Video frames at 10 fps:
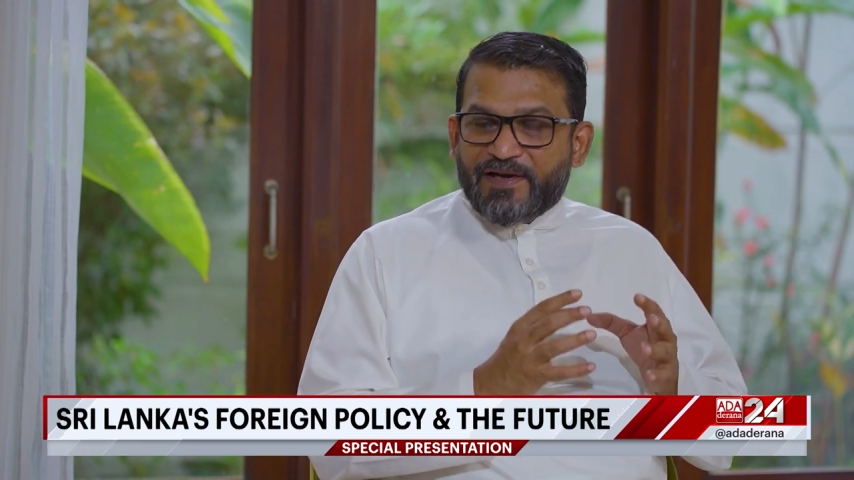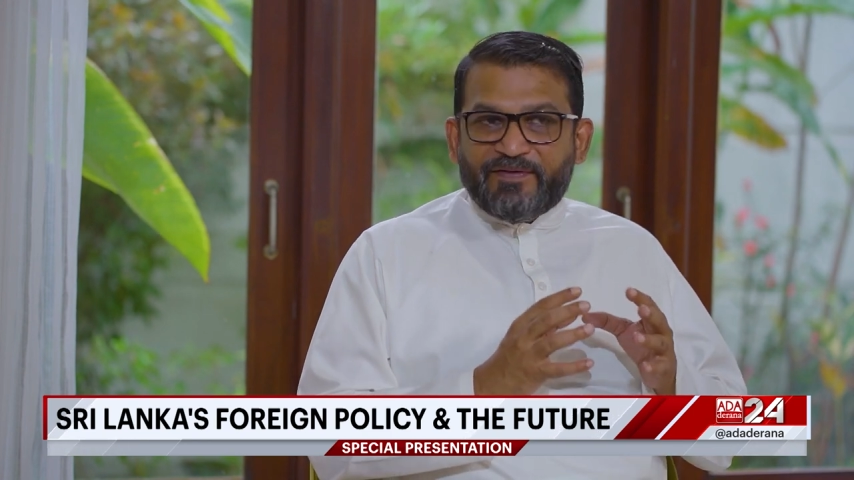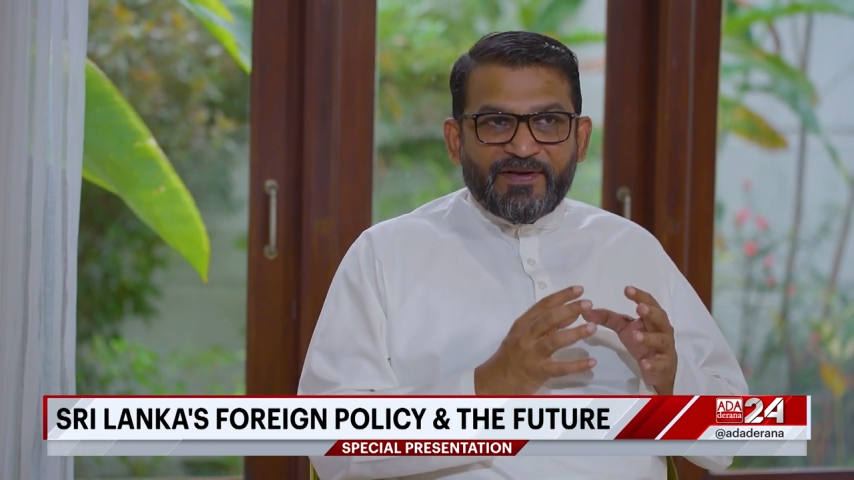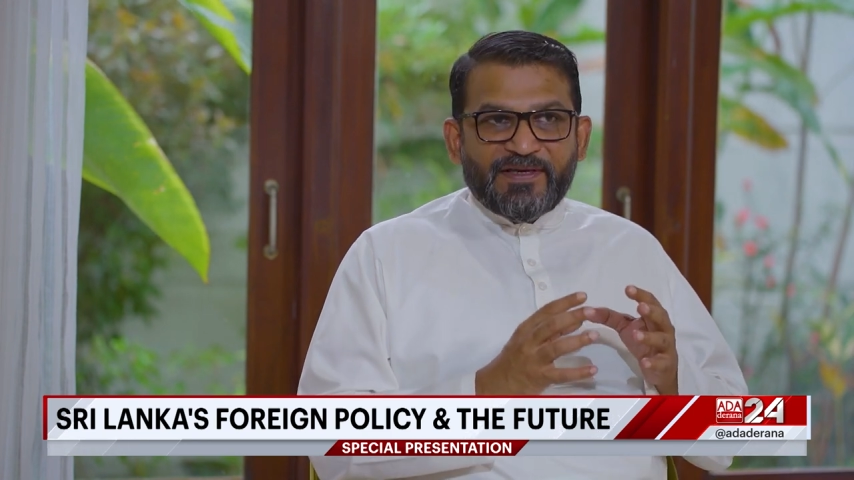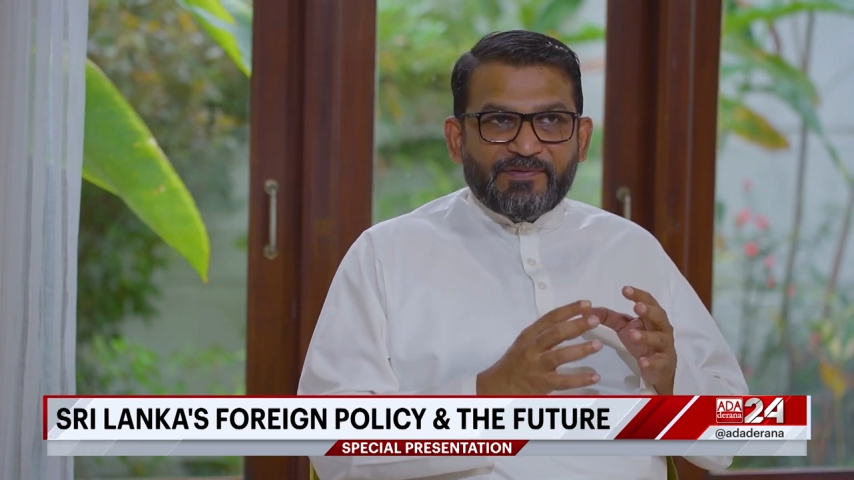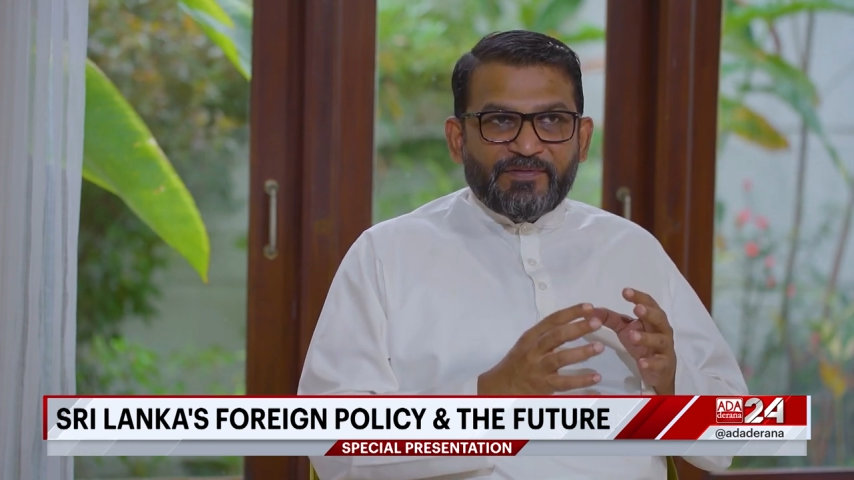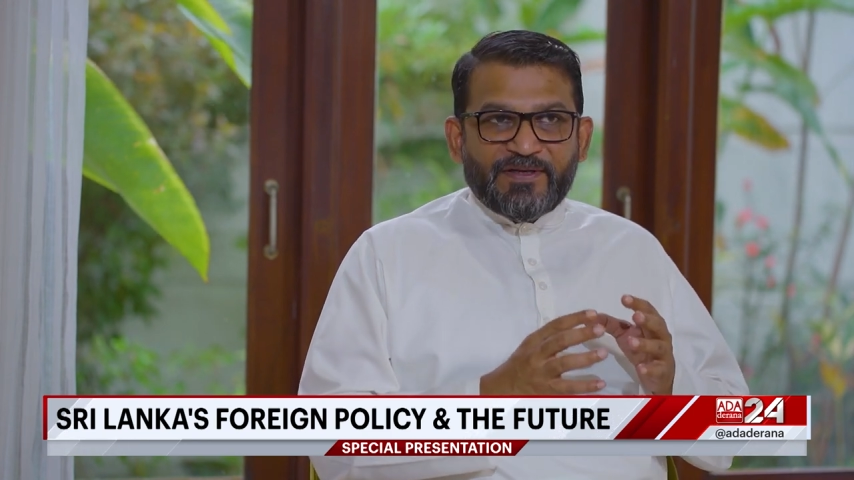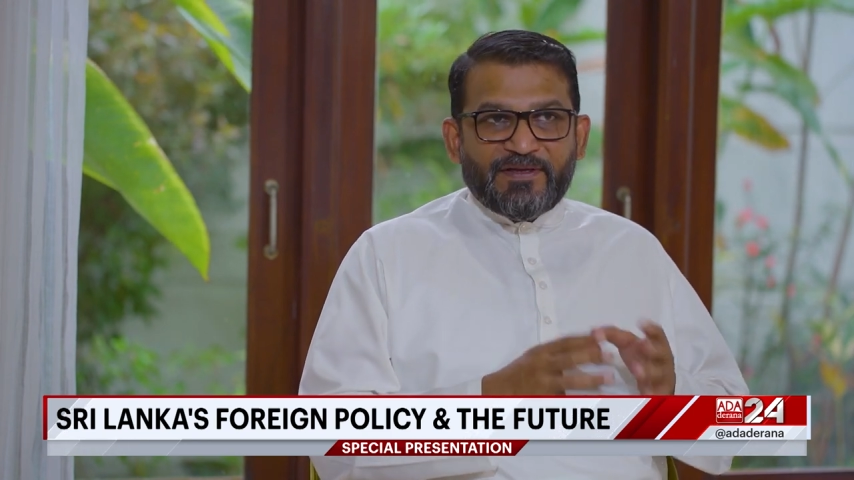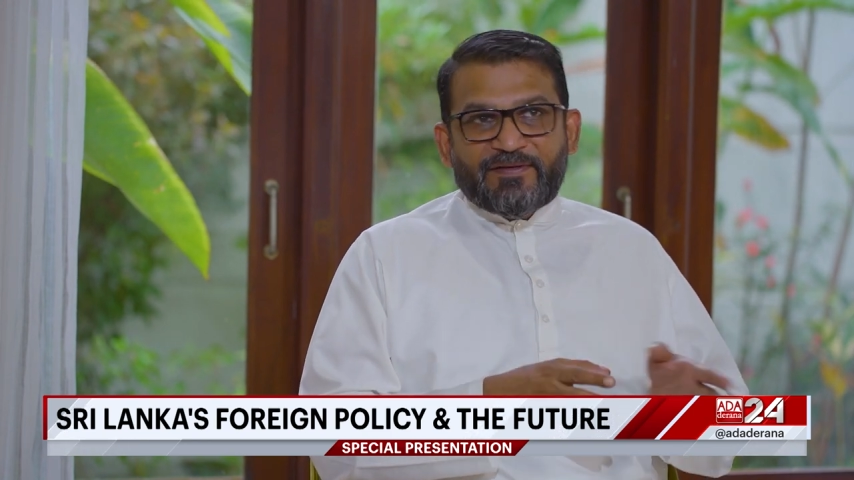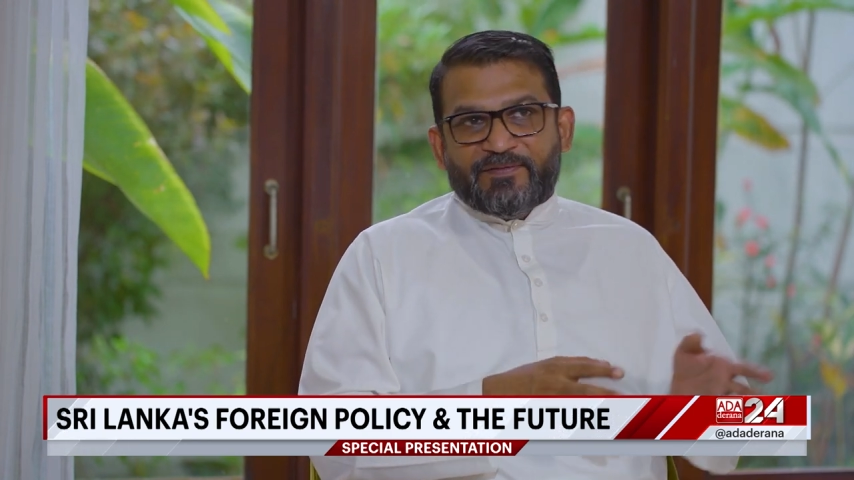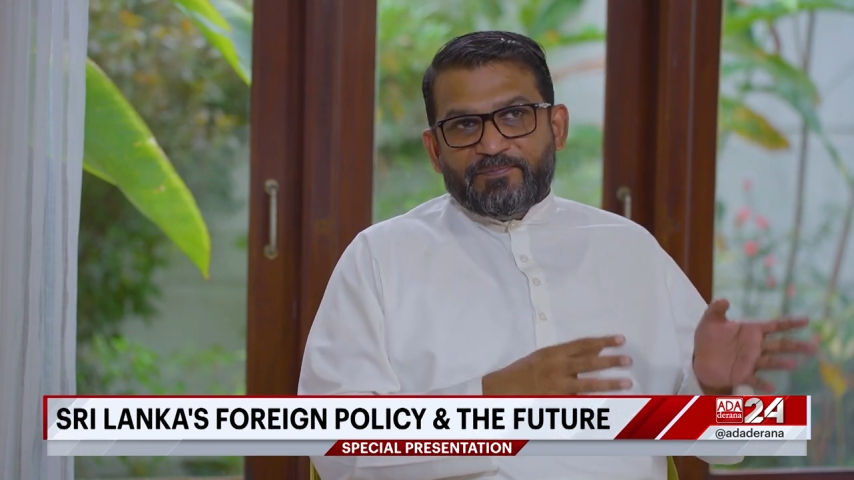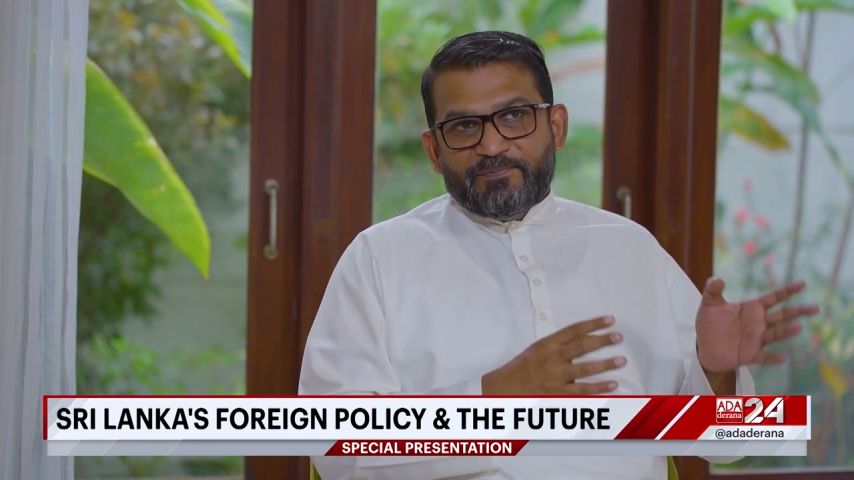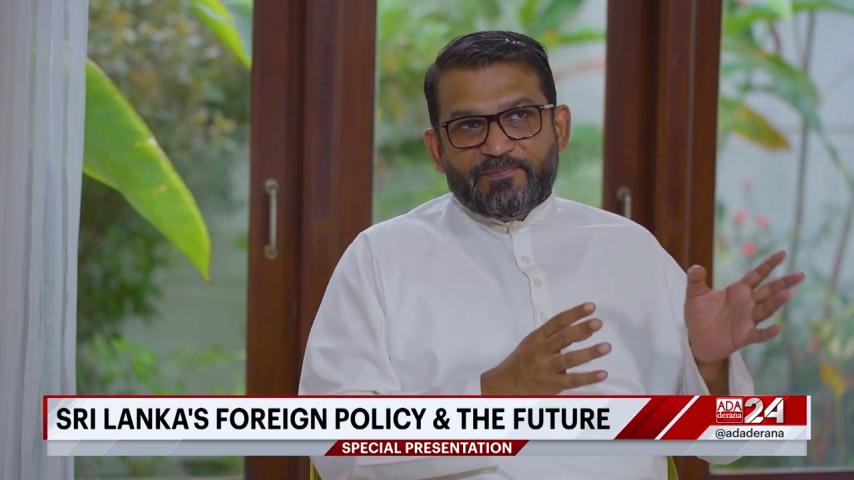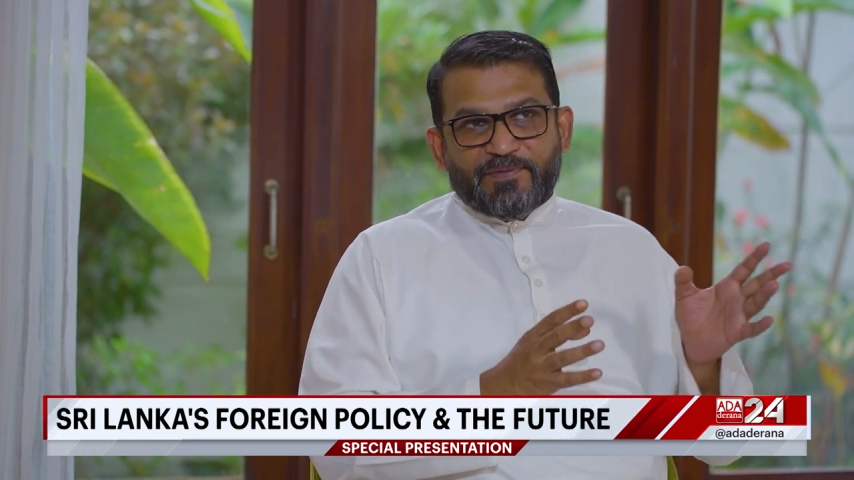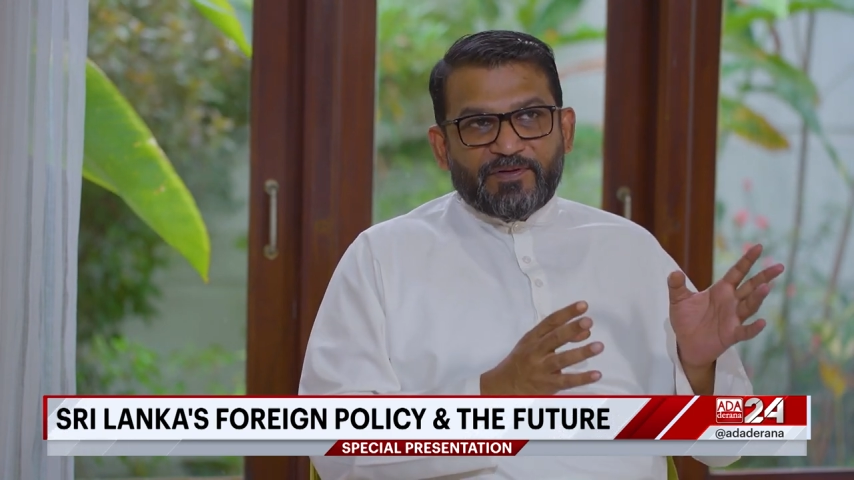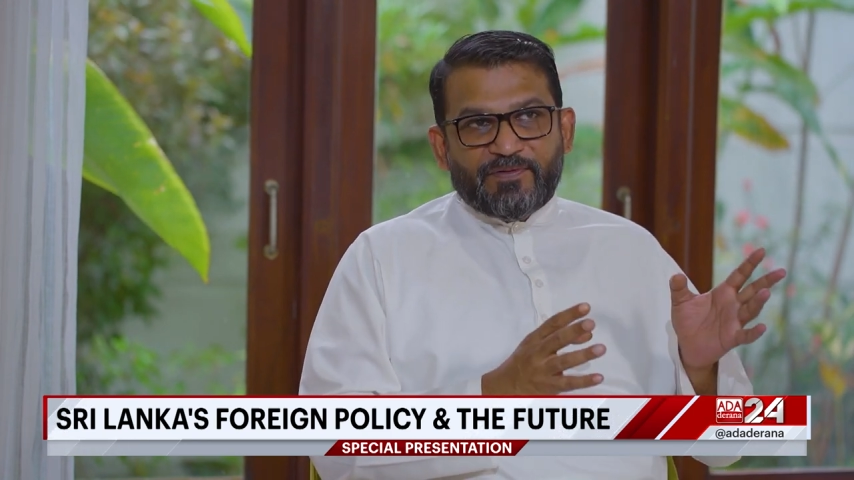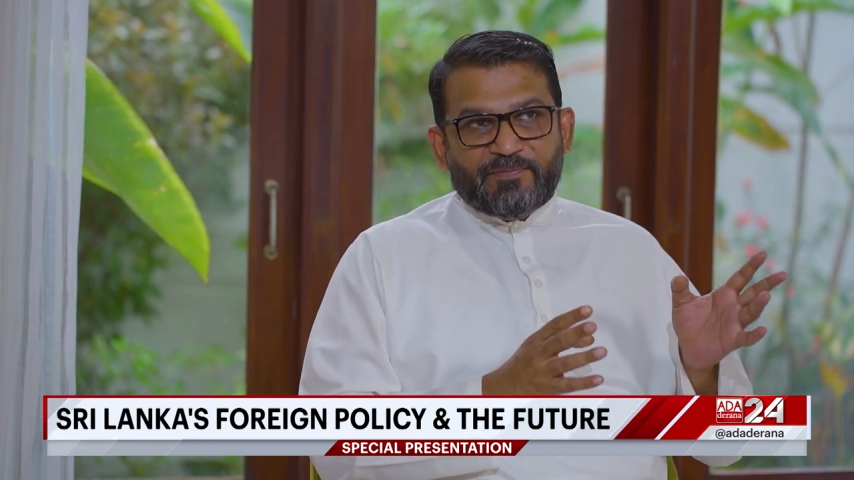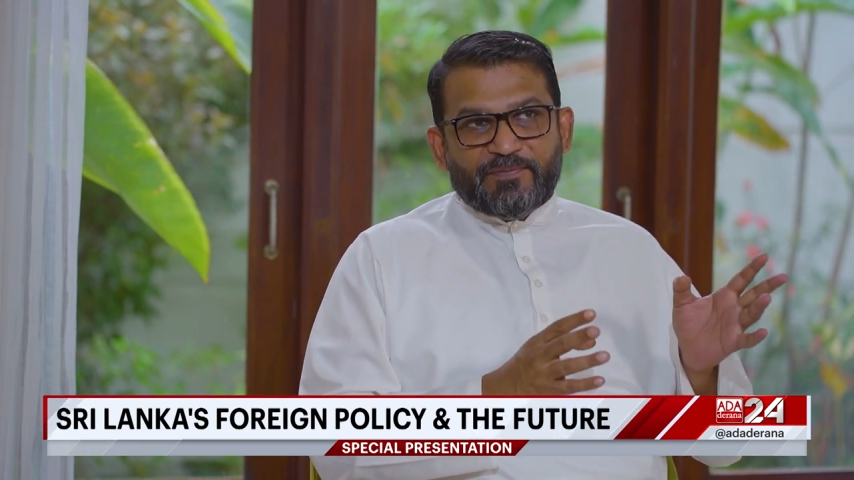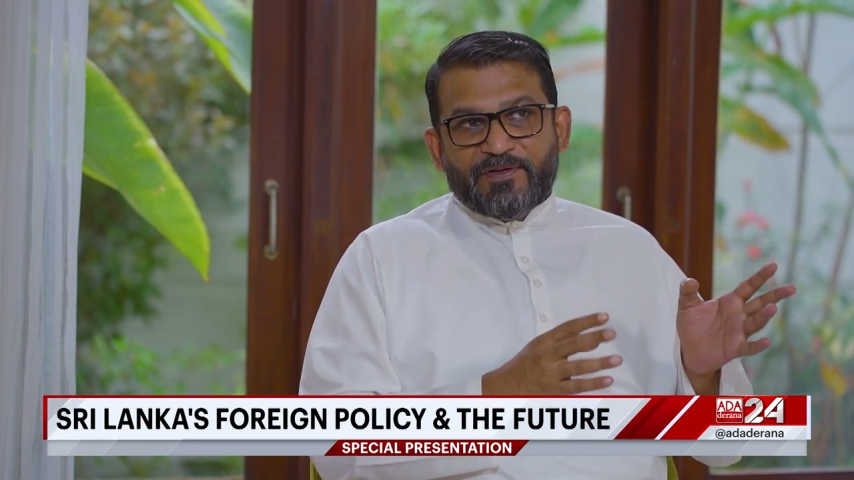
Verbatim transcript: countries whether it's you know